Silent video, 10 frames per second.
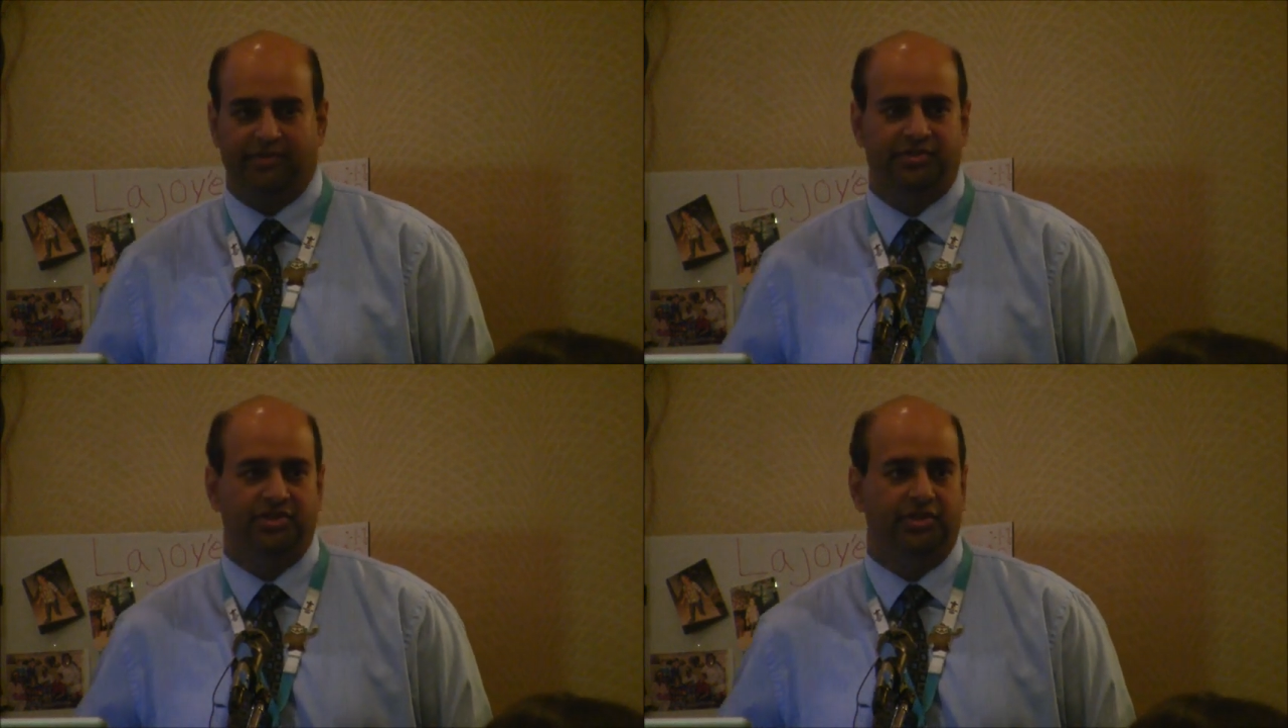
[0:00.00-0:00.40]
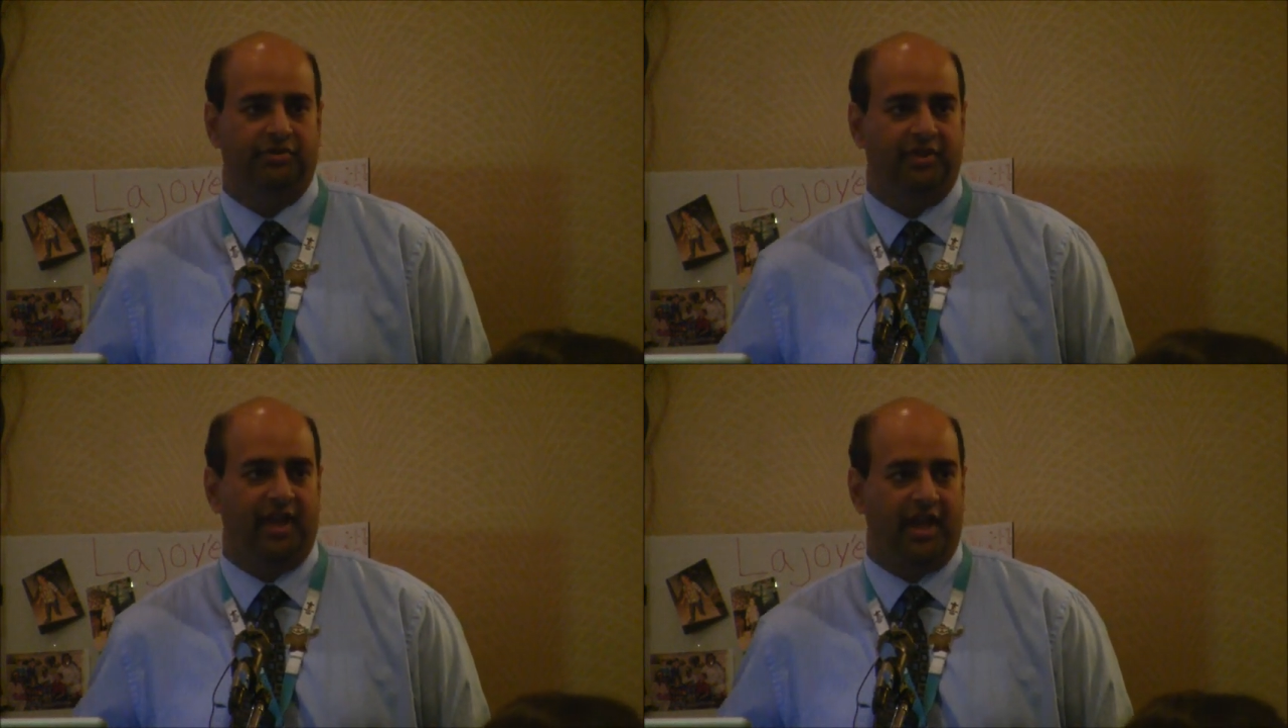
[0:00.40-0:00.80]
of those
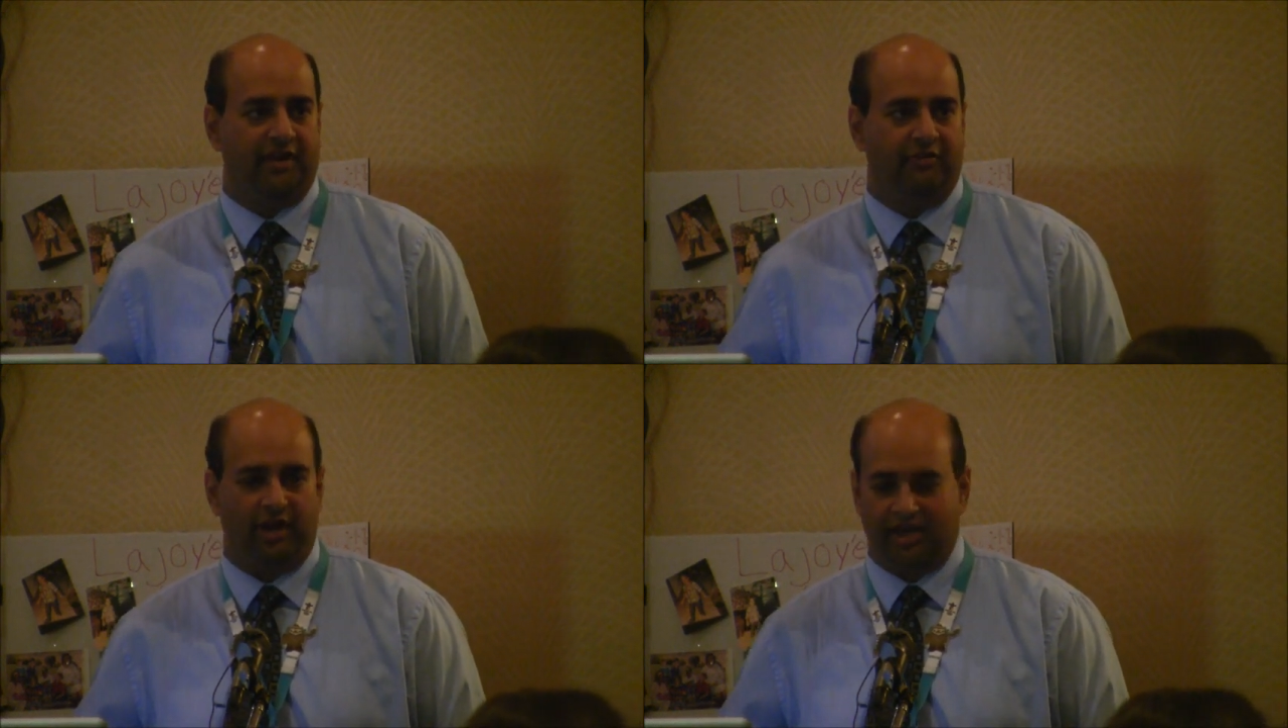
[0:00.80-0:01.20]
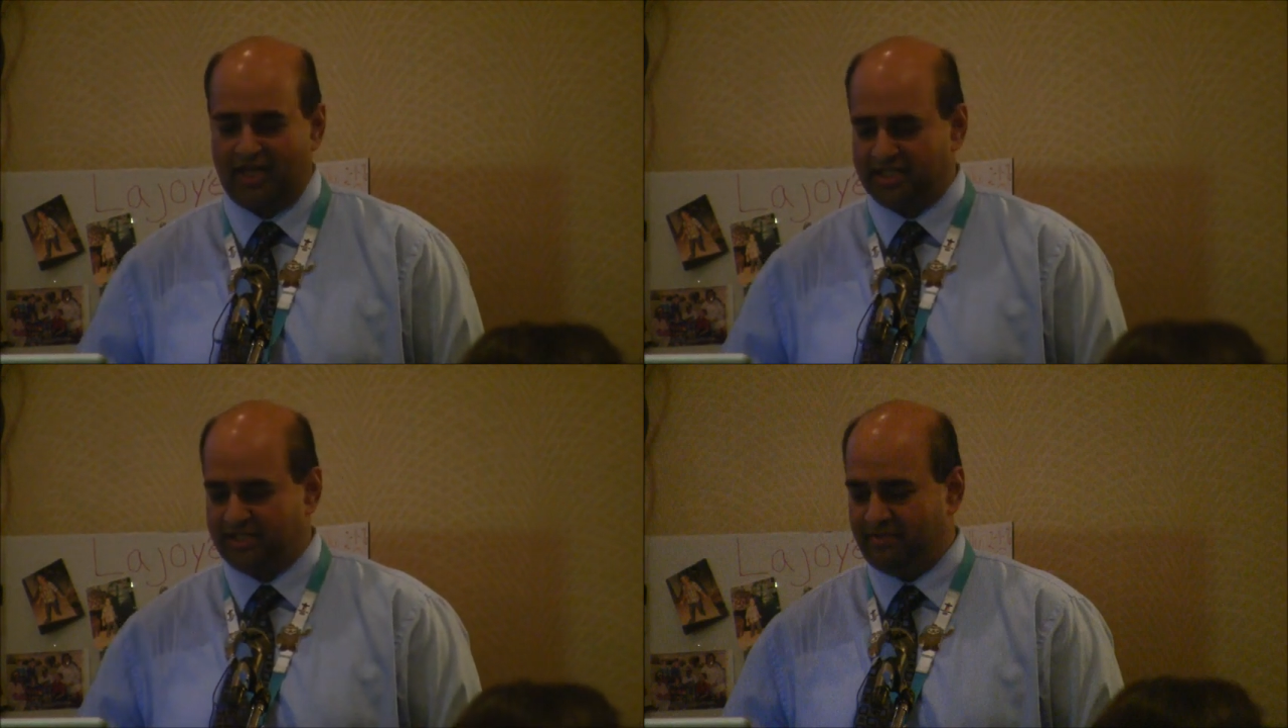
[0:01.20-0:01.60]
children had chronic
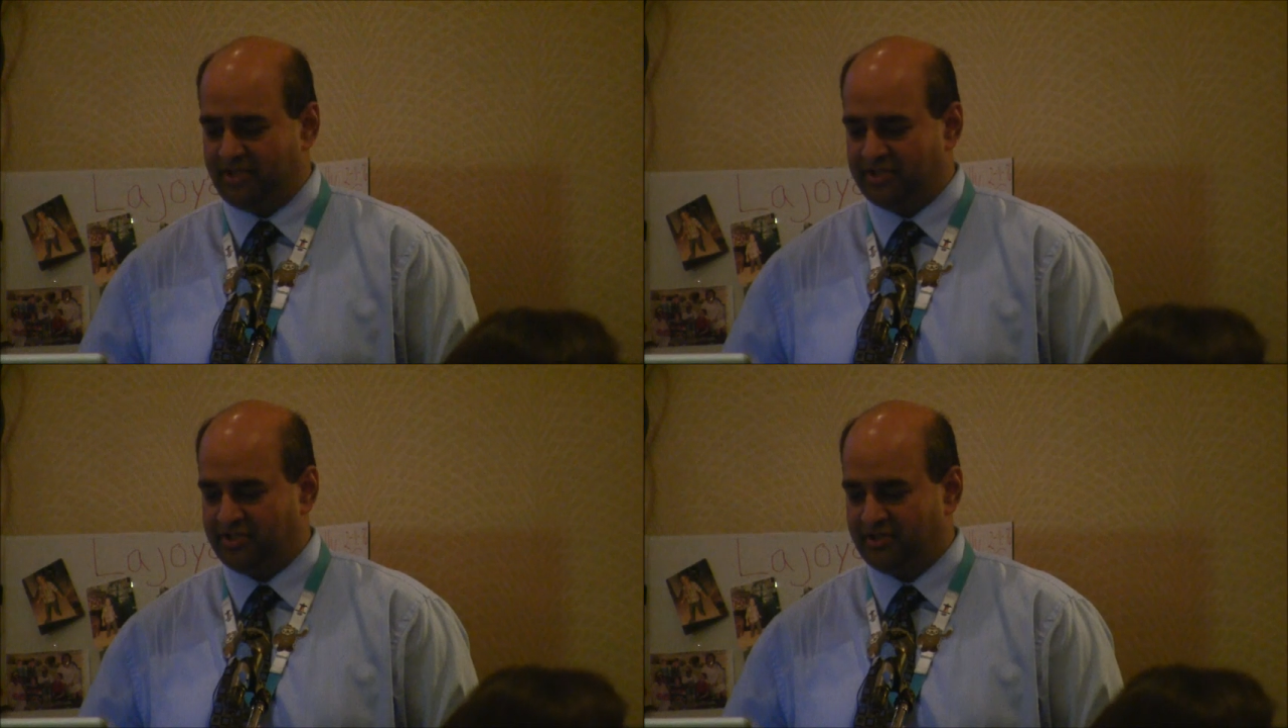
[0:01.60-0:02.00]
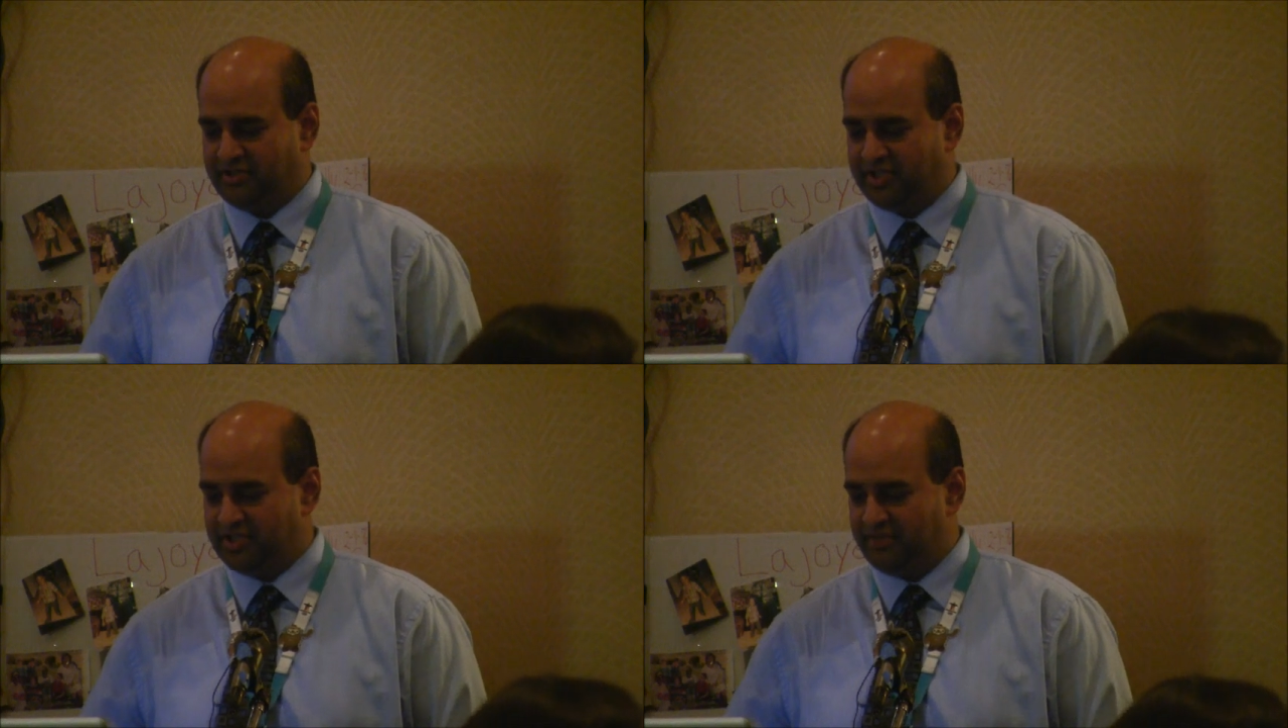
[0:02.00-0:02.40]
constipation. So
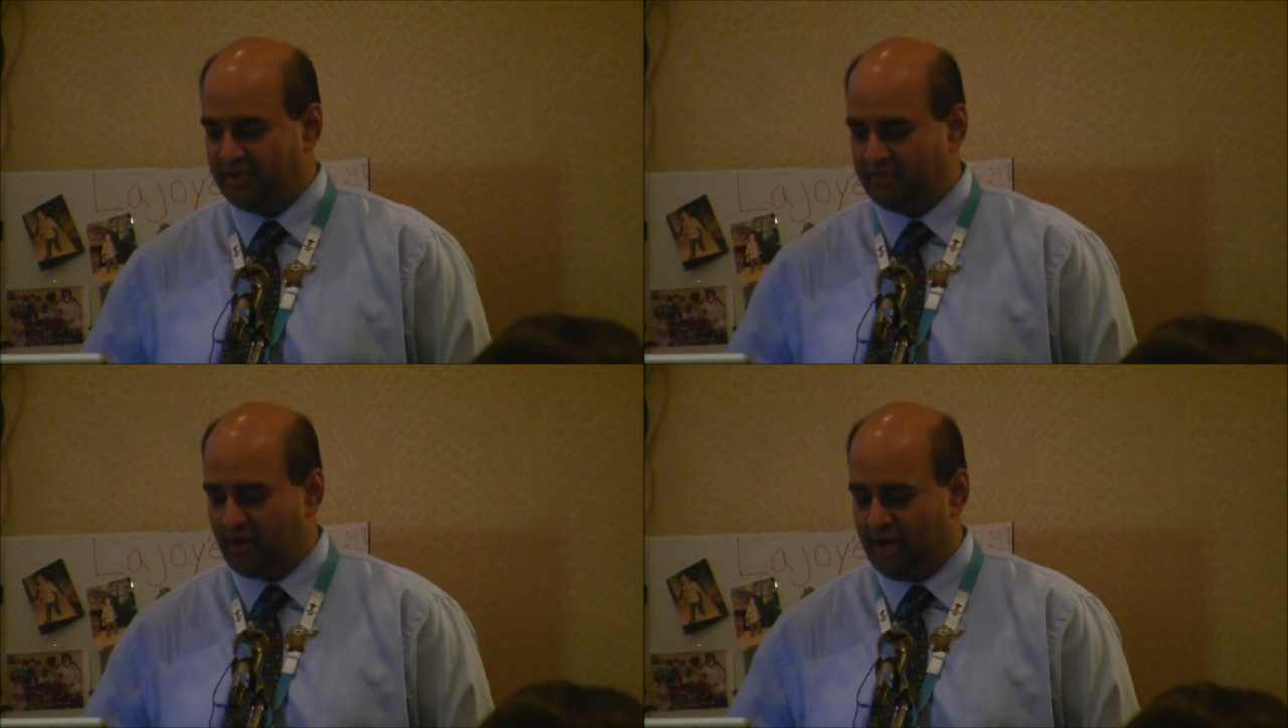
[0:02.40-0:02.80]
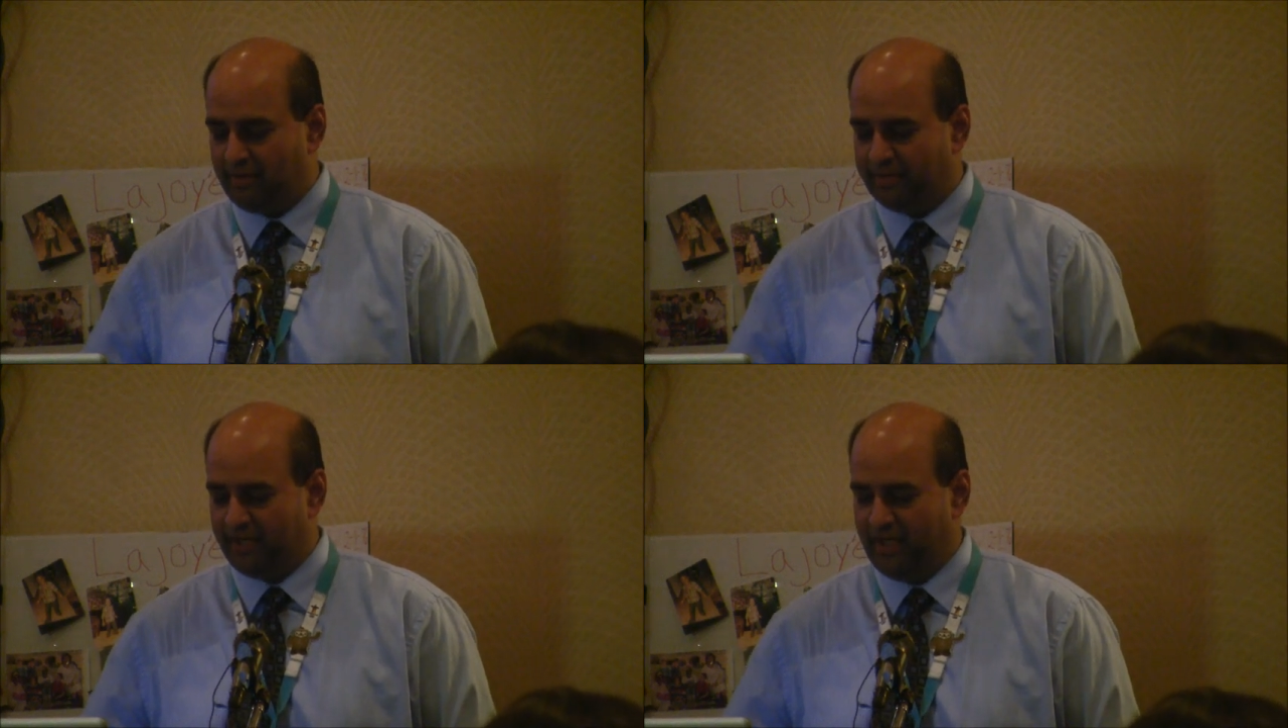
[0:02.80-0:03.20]
it's, it's a big
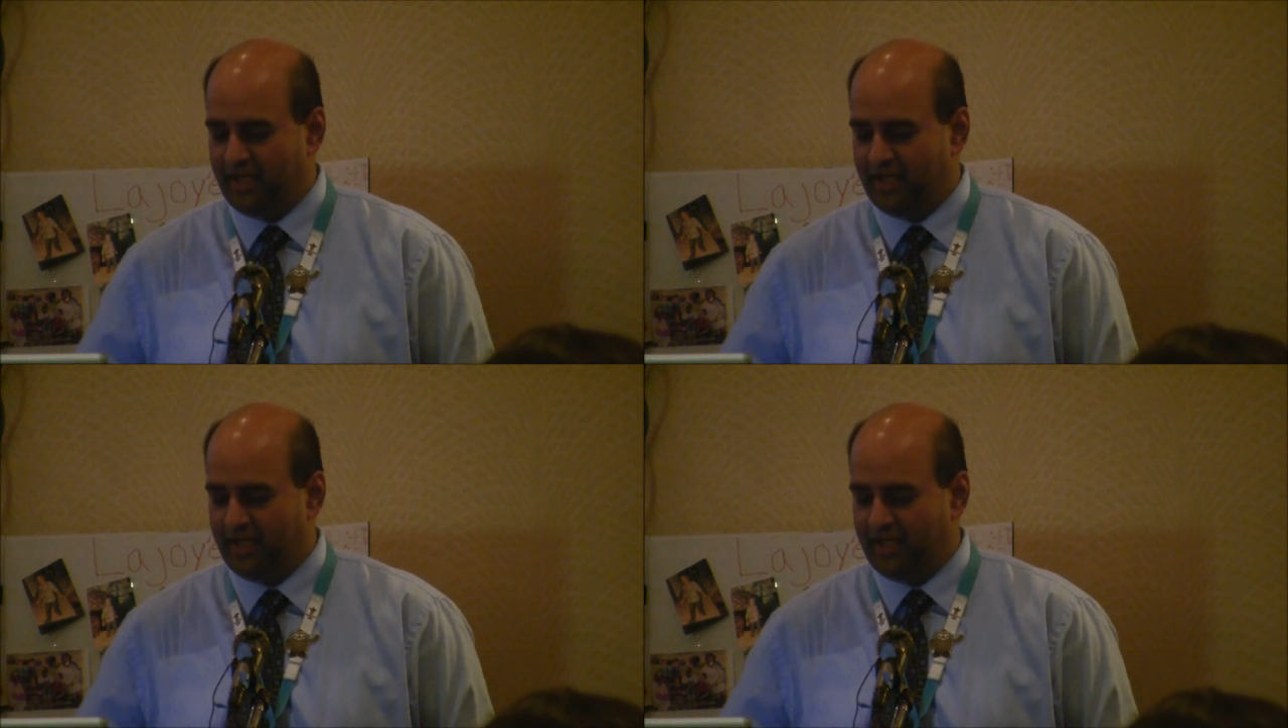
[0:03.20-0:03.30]
problem.